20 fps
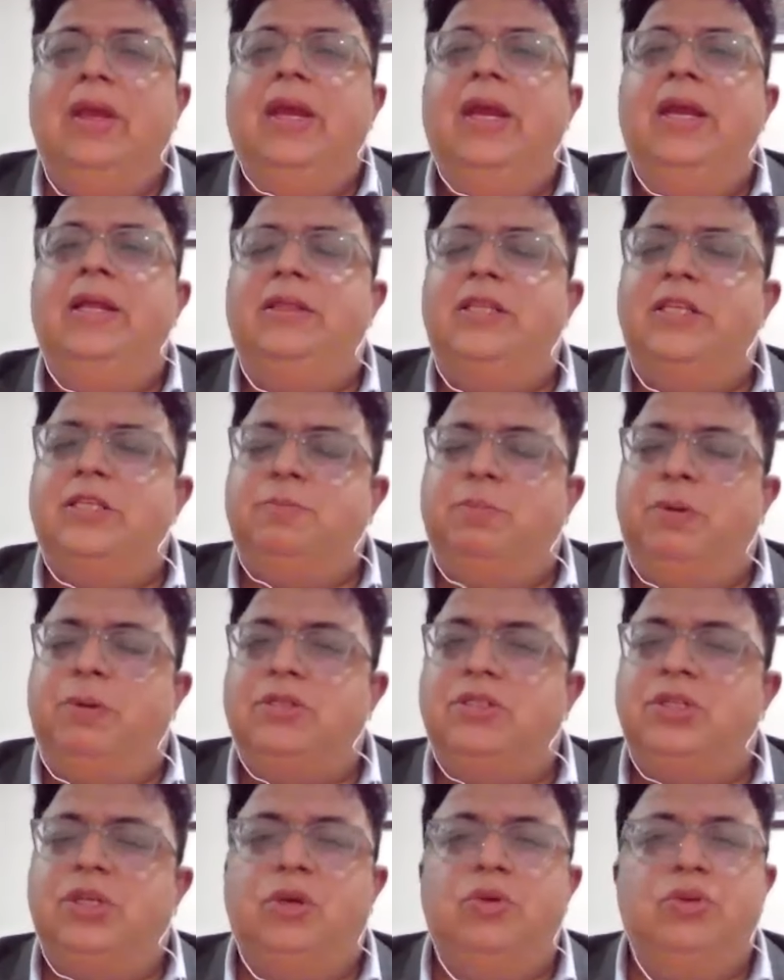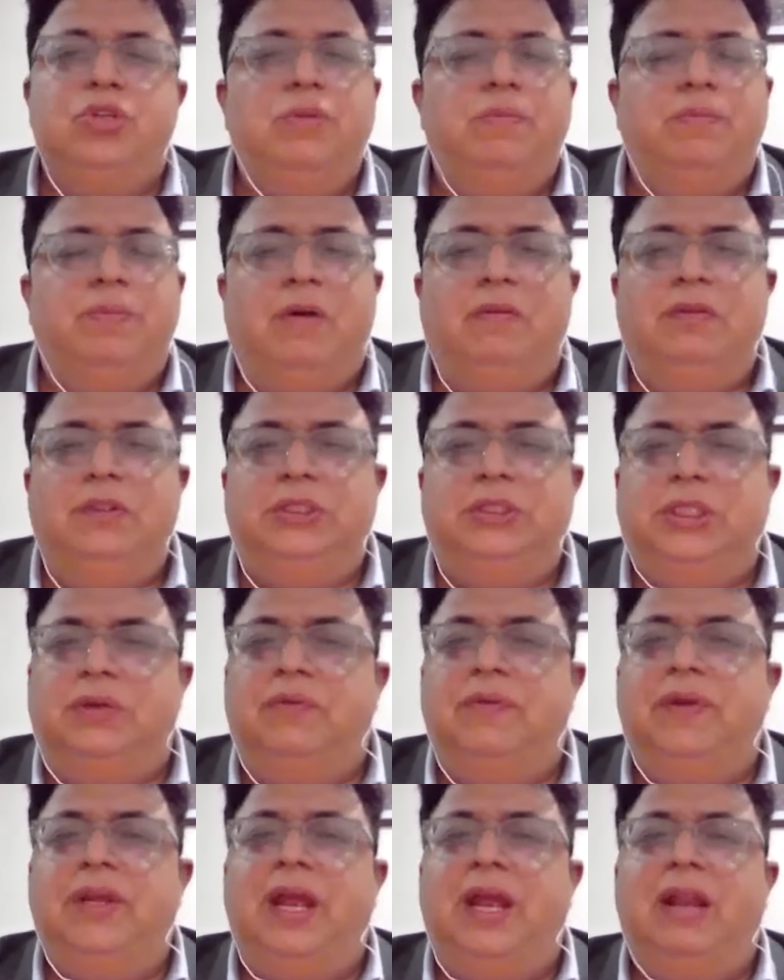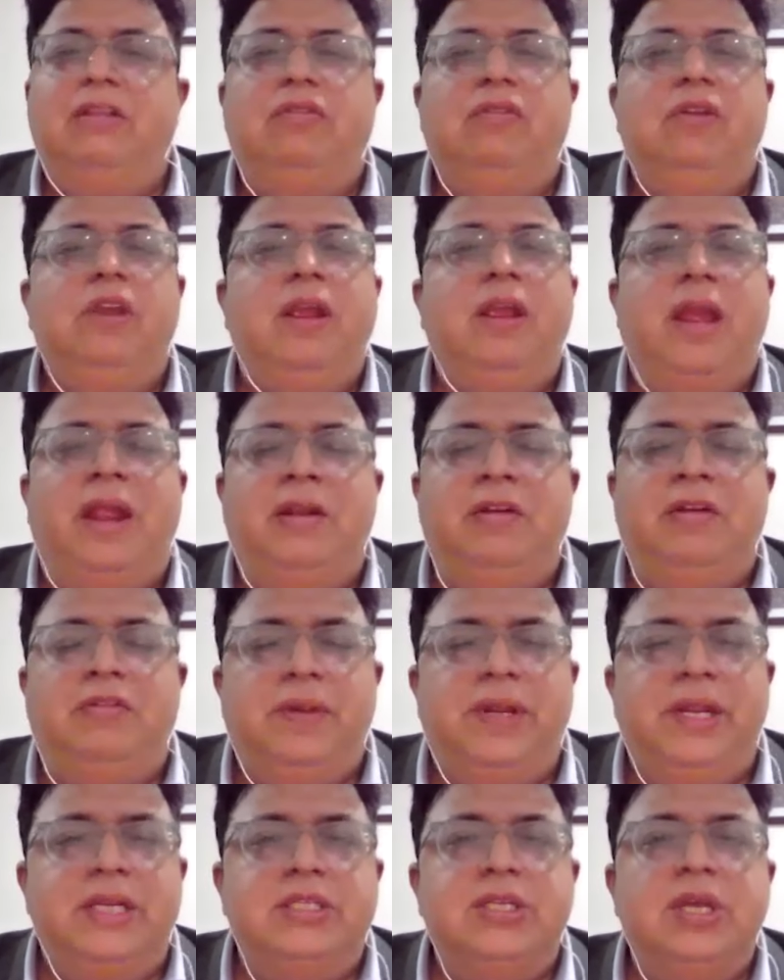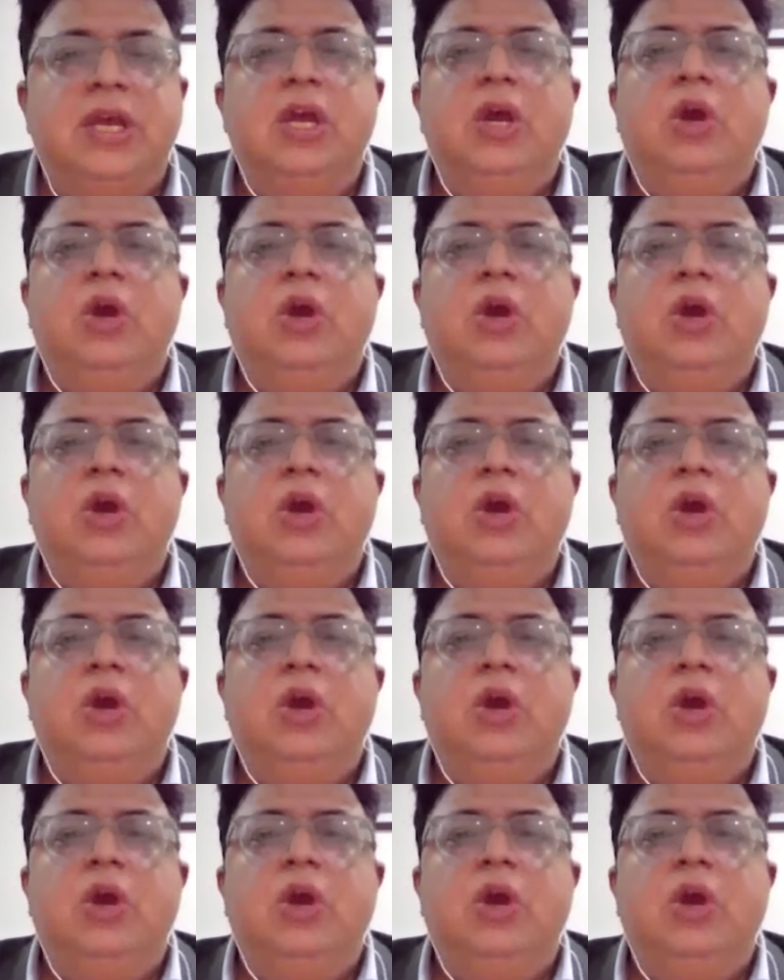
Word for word: In this prosecution provision, we had three entries